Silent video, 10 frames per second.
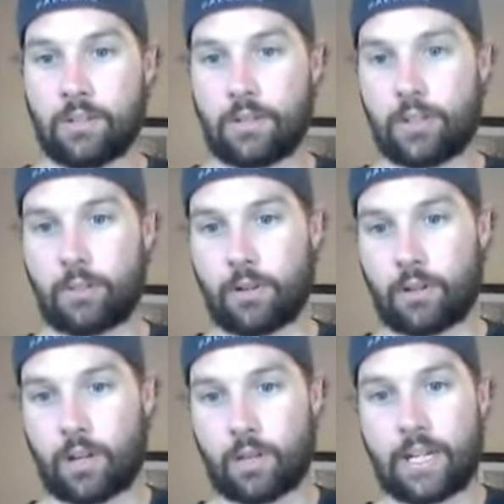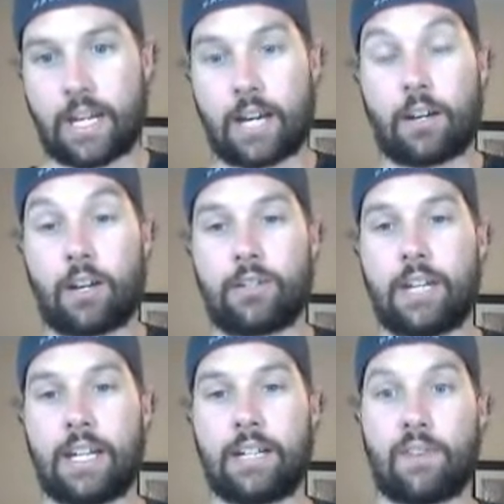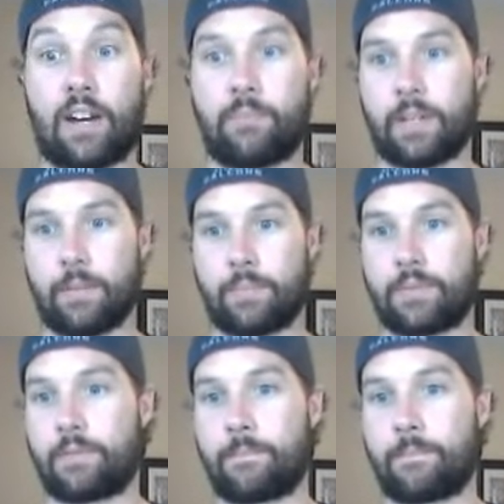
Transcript: you could have rode all the way down 185 pips.